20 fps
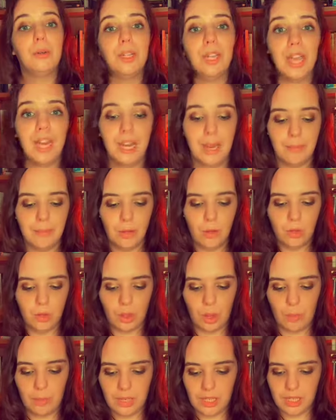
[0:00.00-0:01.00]
yeah, let me know in the
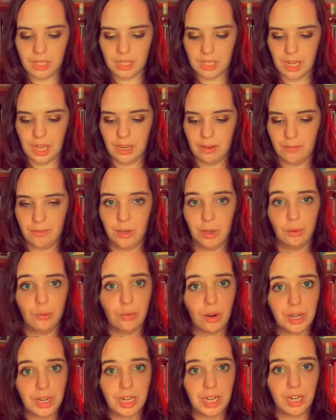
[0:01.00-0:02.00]
comments if you've
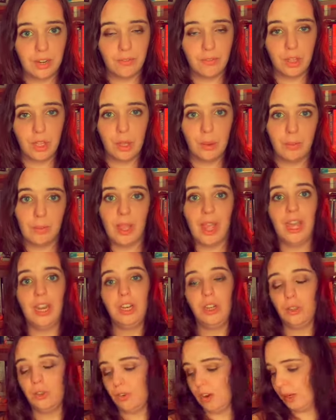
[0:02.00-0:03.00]
read any of them,
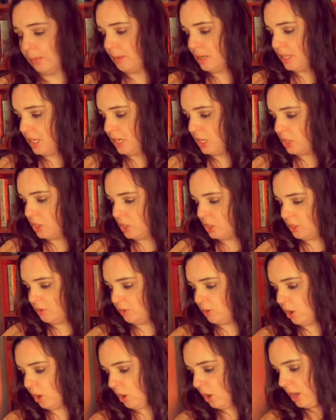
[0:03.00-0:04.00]
any other recommendations
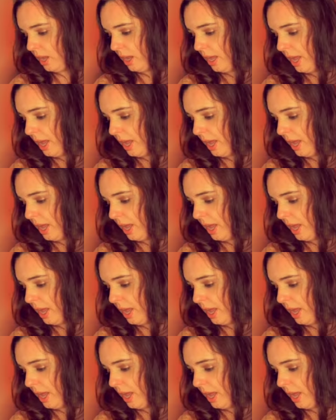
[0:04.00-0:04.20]
you've got,